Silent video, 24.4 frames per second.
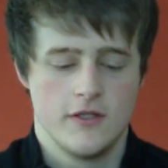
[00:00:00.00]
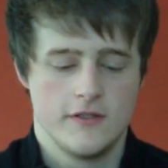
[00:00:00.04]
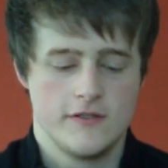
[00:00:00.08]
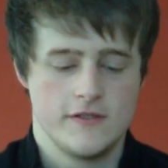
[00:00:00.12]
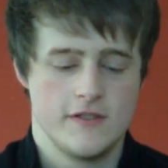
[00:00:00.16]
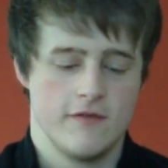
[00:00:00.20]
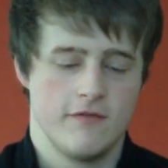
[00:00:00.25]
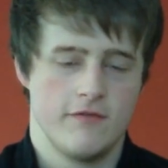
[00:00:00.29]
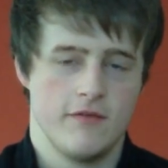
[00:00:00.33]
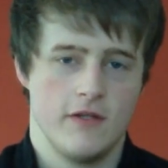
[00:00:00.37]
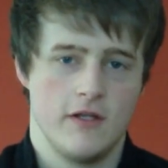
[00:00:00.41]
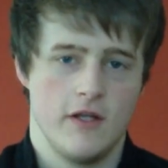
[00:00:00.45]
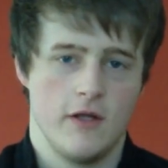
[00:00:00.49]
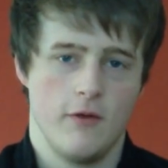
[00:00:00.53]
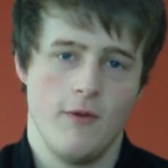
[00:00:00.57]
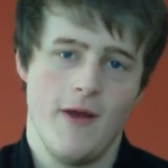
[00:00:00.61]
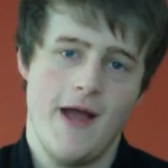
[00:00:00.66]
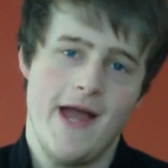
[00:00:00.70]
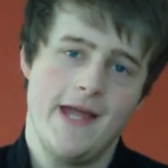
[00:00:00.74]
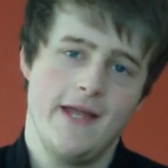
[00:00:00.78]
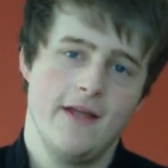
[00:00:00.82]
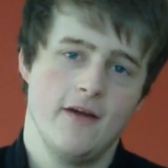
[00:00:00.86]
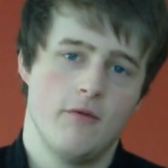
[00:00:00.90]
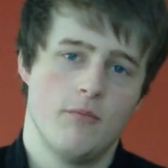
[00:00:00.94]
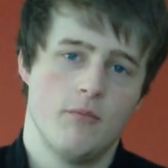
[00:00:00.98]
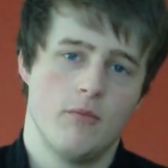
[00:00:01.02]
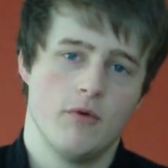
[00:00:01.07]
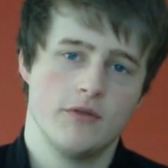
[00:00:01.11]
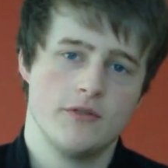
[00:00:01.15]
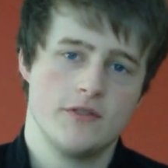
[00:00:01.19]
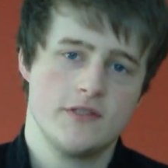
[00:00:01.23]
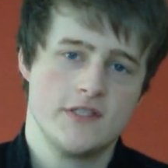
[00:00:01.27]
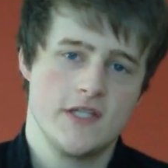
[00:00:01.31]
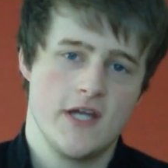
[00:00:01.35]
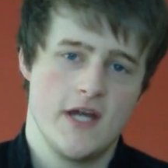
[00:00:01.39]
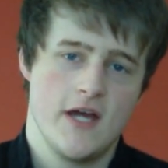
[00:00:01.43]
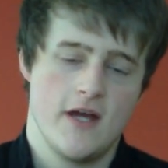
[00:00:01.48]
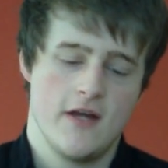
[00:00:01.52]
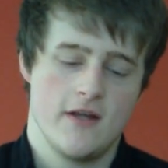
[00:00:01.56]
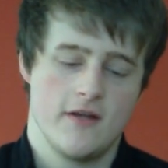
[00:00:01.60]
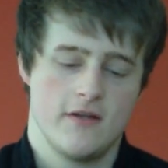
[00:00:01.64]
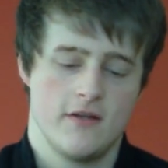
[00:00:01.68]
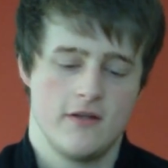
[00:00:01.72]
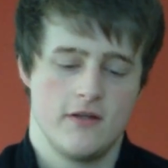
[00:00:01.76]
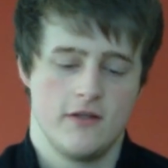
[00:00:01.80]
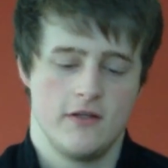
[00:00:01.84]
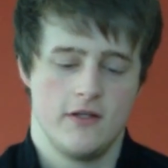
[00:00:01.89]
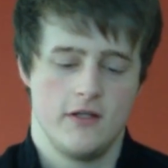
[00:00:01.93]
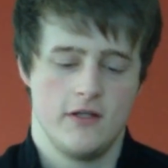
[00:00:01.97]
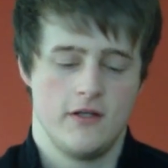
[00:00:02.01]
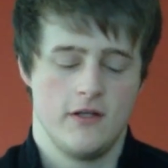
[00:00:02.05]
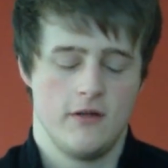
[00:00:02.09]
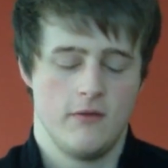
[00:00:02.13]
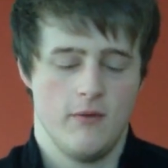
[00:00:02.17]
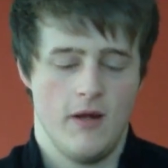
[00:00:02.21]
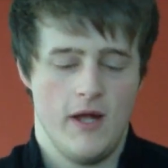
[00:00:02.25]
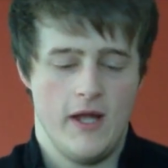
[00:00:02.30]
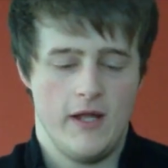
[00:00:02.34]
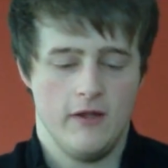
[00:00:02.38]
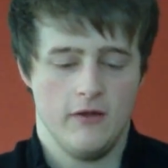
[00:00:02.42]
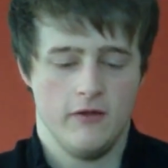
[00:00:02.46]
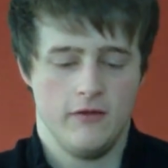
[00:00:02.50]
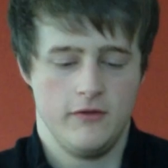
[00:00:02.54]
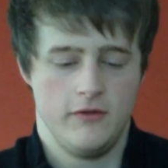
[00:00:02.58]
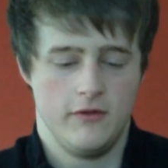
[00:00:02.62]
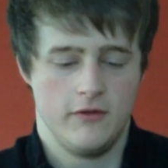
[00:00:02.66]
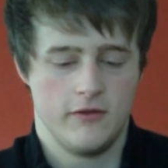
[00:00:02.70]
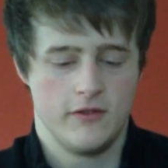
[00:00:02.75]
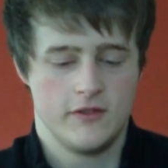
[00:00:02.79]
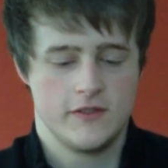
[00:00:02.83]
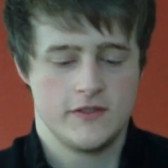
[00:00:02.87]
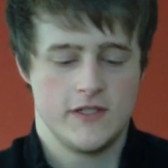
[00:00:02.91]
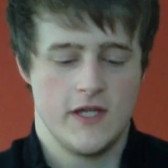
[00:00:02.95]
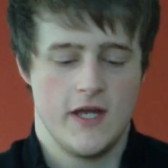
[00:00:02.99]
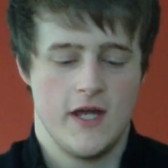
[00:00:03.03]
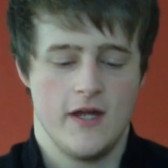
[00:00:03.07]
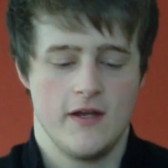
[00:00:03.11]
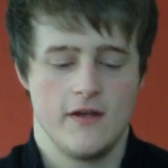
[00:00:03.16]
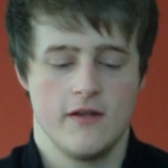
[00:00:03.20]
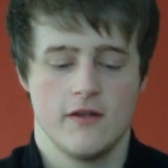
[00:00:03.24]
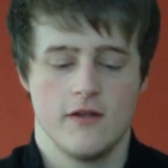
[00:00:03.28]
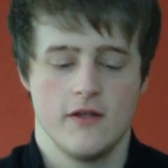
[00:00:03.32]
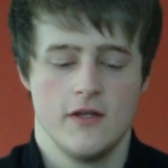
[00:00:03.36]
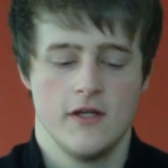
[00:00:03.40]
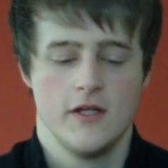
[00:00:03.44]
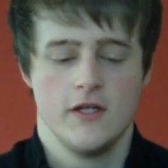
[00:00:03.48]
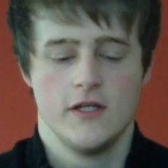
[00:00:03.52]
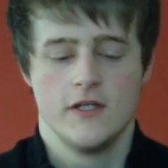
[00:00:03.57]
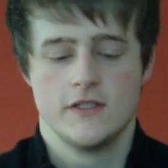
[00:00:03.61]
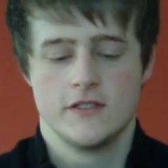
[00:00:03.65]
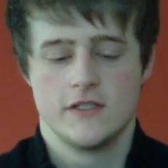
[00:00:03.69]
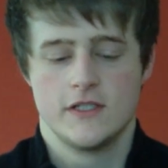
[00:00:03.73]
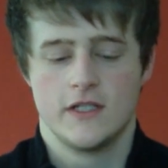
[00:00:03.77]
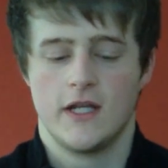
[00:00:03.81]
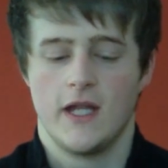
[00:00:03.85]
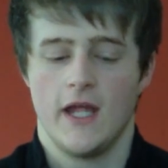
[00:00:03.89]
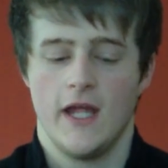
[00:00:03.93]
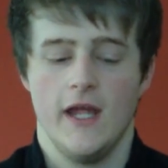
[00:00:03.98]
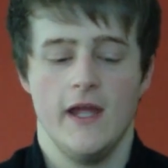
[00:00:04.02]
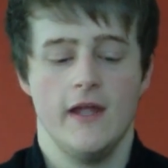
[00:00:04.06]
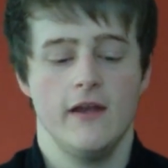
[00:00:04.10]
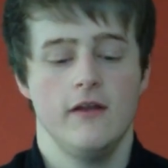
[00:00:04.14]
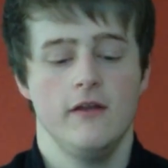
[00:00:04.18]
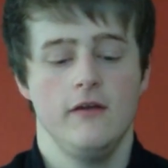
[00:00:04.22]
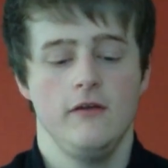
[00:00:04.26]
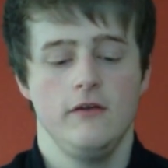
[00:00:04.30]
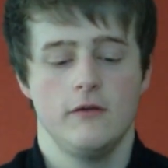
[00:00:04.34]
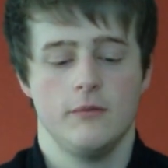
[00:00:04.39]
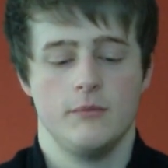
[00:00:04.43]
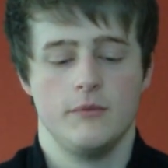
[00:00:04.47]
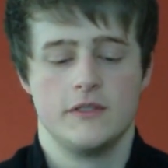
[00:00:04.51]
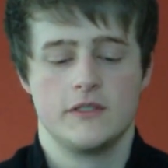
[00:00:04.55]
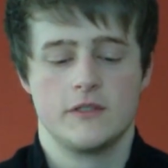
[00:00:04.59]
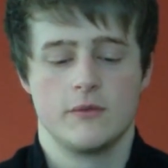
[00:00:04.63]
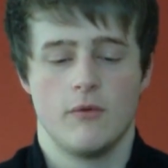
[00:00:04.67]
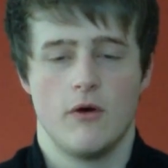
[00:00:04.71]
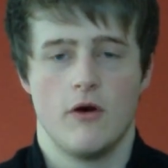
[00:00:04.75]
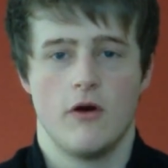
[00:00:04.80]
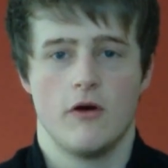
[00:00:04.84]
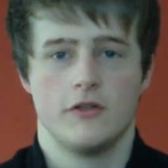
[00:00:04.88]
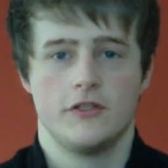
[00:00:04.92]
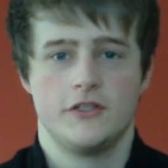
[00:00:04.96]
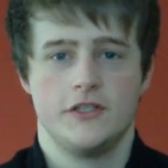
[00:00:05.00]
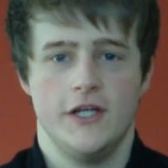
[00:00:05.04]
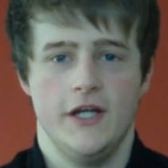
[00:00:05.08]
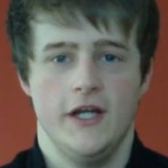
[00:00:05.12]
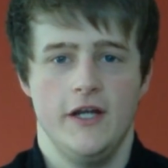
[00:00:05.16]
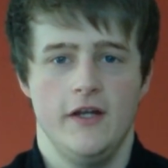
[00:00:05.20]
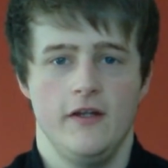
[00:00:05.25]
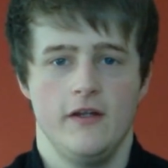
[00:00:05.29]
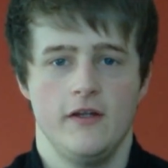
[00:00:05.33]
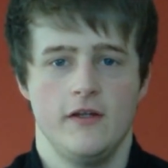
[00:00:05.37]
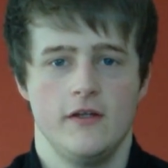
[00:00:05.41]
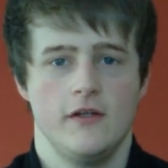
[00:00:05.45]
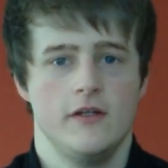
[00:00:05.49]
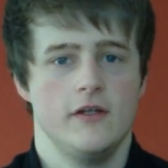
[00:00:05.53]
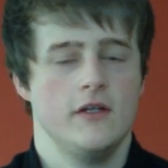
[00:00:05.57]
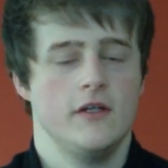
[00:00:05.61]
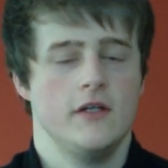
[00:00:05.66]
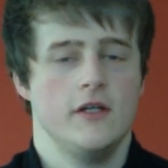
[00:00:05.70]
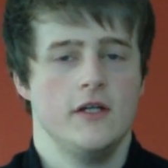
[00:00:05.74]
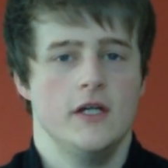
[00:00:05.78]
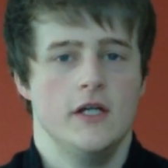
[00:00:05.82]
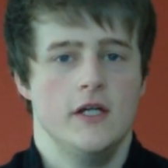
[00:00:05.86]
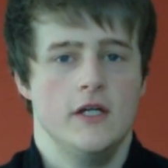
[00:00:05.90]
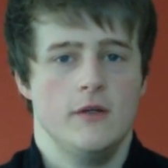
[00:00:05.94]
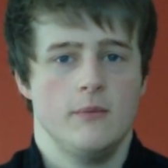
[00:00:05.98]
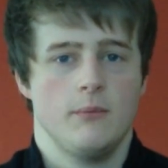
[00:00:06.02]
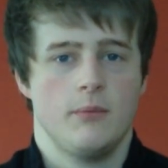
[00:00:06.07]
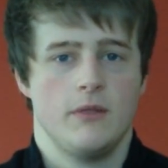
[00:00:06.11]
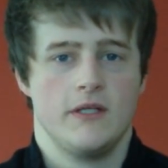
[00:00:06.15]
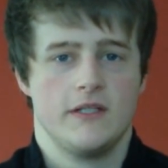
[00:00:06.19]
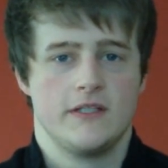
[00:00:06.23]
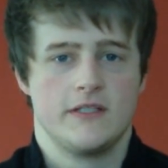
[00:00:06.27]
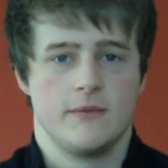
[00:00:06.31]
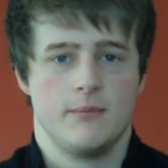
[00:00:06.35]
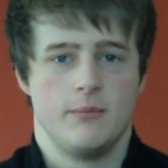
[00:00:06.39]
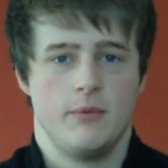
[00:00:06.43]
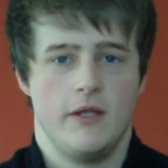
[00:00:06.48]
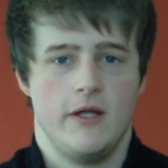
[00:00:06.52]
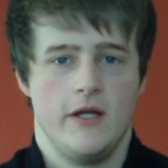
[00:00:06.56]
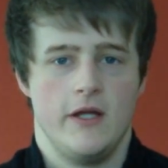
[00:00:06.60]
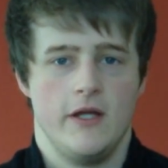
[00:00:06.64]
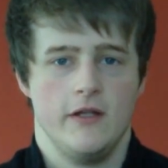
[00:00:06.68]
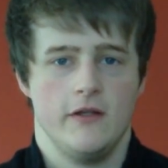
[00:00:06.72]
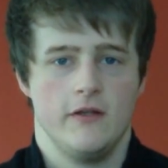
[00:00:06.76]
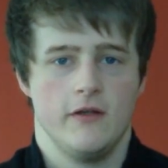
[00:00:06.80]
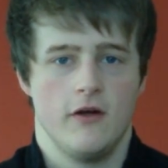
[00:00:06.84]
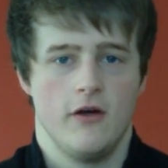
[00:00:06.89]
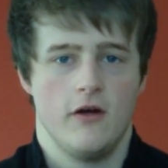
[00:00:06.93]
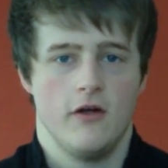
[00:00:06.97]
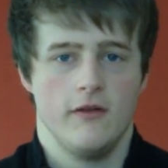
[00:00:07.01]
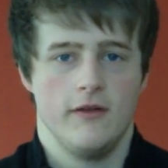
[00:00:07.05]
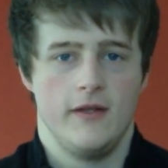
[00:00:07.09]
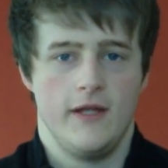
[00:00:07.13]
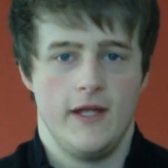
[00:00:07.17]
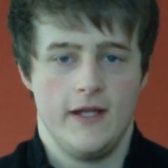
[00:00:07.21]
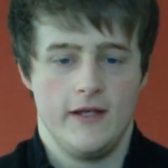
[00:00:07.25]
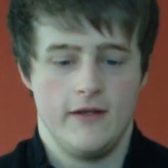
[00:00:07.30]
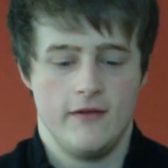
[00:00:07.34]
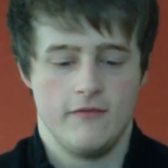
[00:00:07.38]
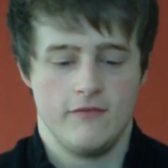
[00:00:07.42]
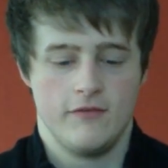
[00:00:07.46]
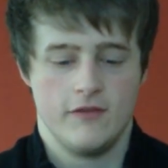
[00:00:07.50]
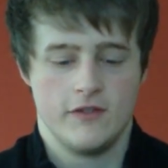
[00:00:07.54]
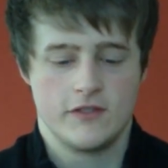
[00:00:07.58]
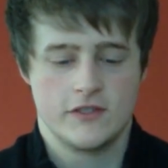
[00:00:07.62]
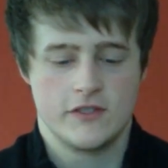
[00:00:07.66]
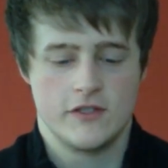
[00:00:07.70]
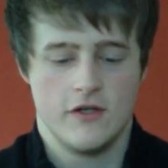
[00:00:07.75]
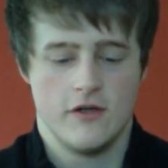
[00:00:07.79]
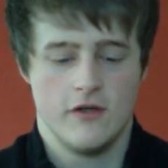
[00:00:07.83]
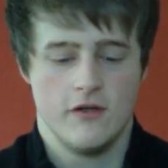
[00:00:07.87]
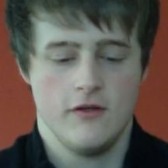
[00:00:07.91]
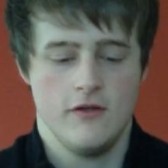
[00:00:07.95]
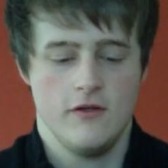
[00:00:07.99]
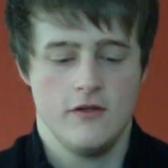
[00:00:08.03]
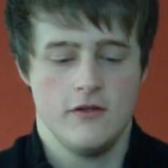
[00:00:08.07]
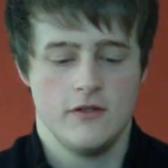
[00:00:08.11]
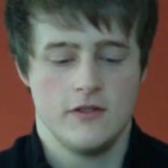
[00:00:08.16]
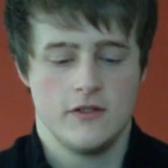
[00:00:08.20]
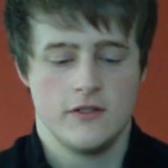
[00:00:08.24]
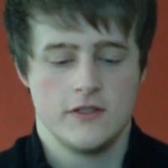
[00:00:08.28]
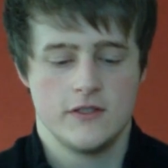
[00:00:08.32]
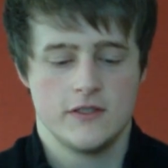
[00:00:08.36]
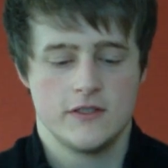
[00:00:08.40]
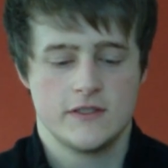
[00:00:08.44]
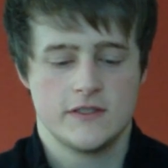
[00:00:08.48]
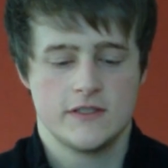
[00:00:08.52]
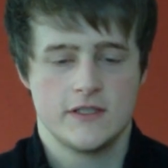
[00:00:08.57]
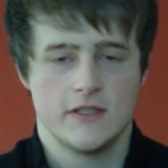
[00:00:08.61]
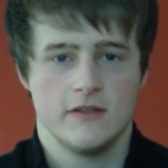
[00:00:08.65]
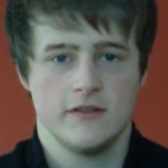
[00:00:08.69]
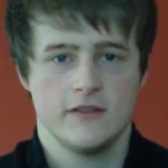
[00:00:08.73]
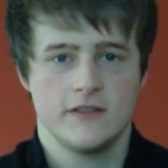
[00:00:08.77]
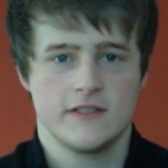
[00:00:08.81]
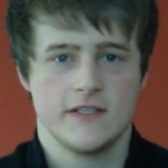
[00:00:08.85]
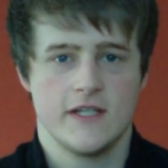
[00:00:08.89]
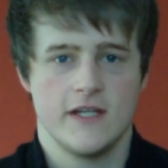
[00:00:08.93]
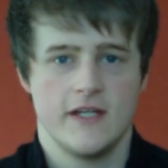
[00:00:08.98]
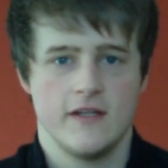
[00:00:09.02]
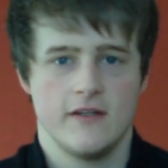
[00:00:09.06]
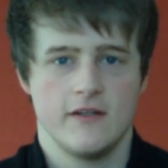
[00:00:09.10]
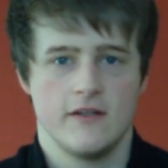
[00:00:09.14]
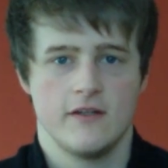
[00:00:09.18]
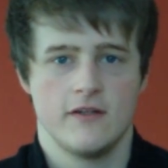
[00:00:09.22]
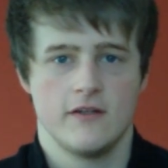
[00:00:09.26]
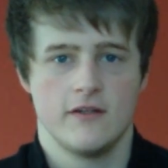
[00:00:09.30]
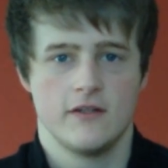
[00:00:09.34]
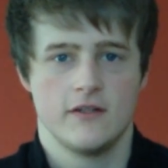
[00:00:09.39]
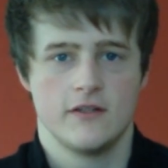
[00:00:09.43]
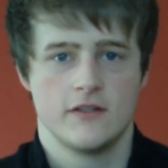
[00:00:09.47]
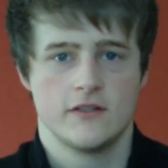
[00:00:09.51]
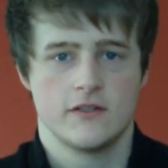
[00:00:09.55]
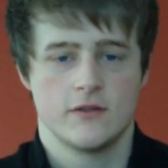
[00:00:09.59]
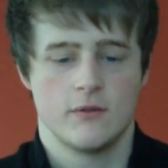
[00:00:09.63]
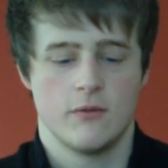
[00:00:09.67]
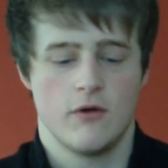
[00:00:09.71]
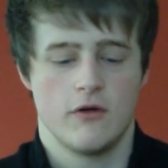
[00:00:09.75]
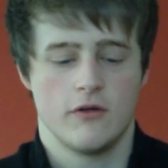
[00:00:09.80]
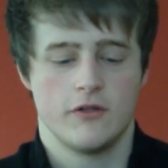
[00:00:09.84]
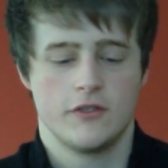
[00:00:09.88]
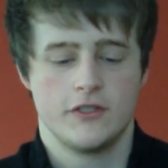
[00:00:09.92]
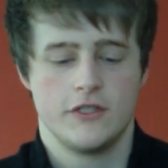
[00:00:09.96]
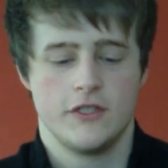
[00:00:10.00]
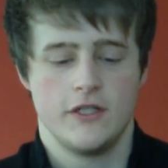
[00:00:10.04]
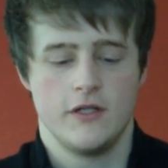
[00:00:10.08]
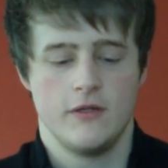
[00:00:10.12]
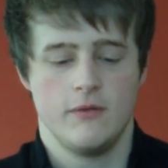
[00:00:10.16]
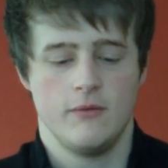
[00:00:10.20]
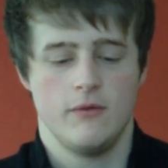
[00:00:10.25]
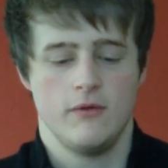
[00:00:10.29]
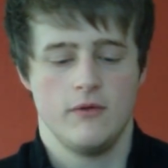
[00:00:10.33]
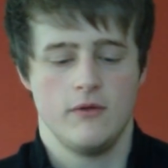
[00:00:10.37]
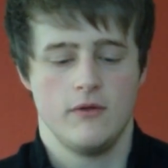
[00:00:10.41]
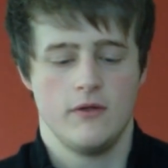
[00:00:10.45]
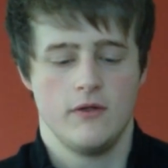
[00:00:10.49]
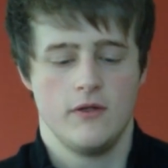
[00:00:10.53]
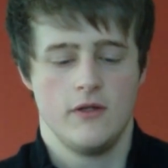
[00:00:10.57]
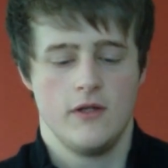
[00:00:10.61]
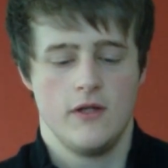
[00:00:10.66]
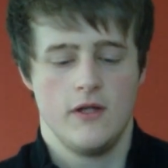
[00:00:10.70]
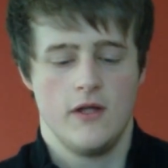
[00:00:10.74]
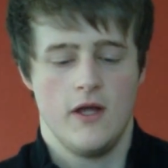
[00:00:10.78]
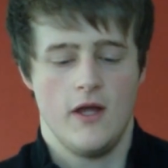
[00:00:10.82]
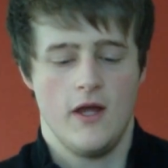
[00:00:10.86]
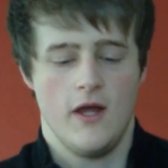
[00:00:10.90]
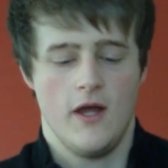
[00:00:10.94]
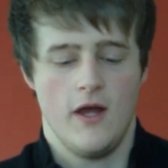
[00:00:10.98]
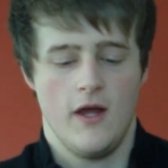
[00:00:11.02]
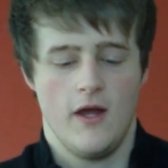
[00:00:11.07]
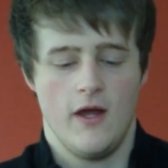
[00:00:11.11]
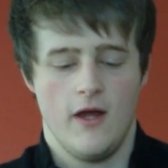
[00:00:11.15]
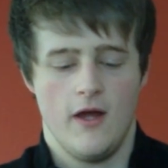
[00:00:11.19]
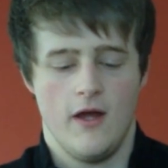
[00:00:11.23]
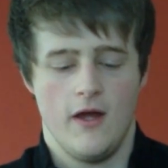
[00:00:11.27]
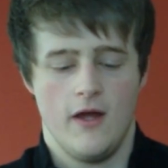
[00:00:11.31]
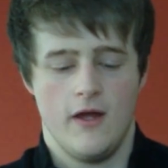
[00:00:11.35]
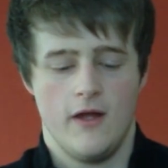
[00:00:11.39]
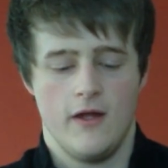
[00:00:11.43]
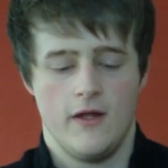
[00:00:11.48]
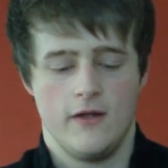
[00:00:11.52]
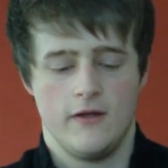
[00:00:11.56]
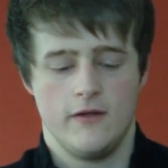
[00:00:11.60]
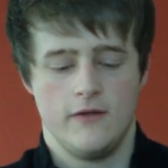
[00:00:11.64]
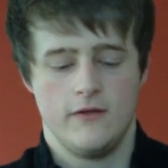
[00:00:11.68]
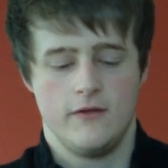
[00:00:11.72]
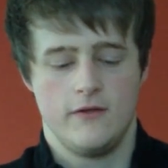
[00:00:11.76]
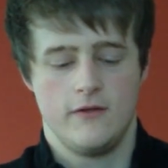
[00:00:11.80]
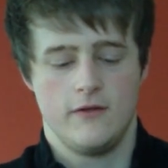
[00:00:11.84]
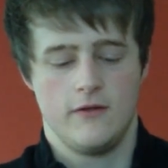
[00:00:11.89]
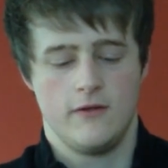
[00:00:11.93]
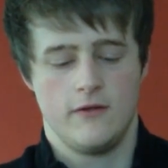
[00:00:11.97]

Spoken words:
So if you do 8 on one side, you do 8 on the other side. So again, coming towards you, place the blade on the end of the stone, tilt it towards you and